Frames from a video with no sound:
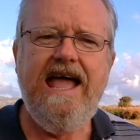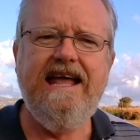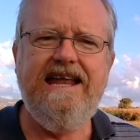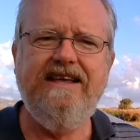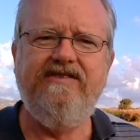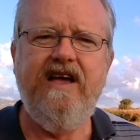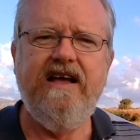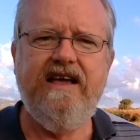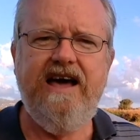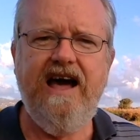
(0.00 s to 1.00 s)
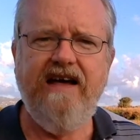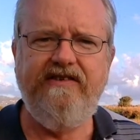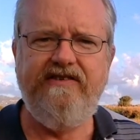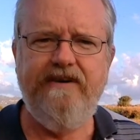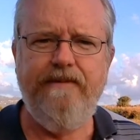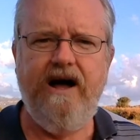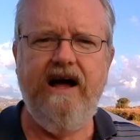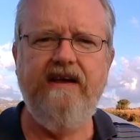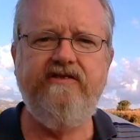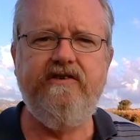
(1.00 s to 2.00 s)
It is
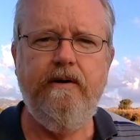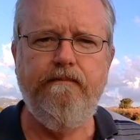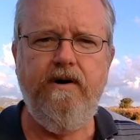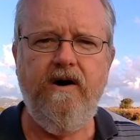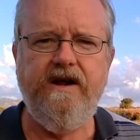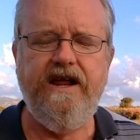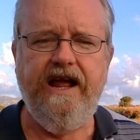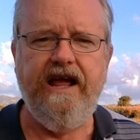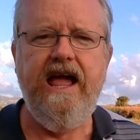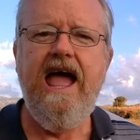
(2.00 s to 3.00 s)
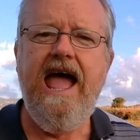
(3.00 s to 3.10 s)
customized marketing,